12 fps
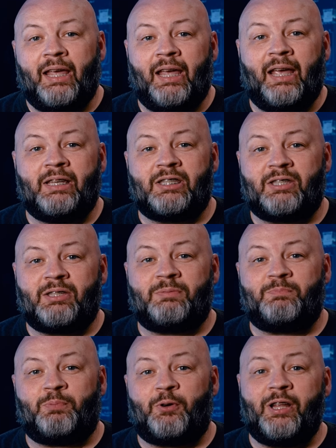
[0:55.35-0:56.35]
it's
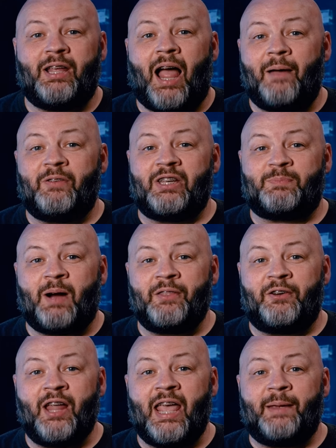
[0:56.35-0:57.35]
pretty obvious by
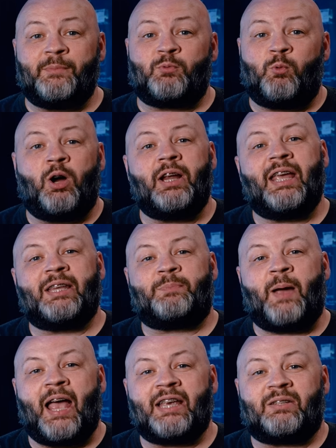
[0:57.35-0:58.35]
their names. One gets
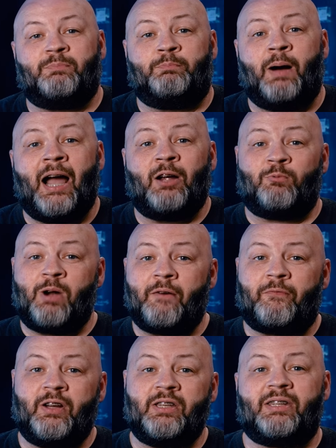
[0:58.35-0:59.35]
passed by
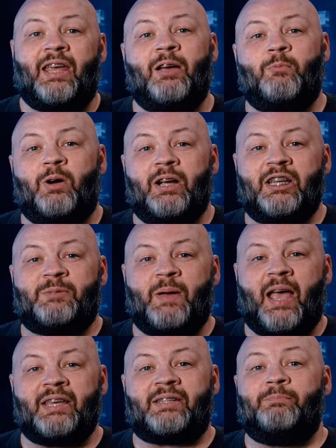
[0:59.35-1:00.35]
reference and one gets
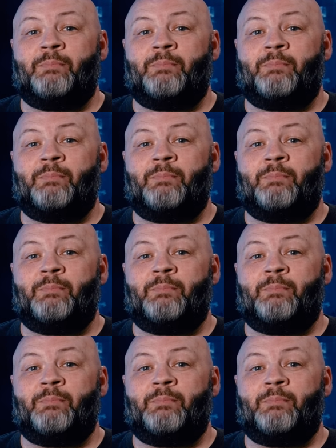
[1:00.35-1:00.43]
passed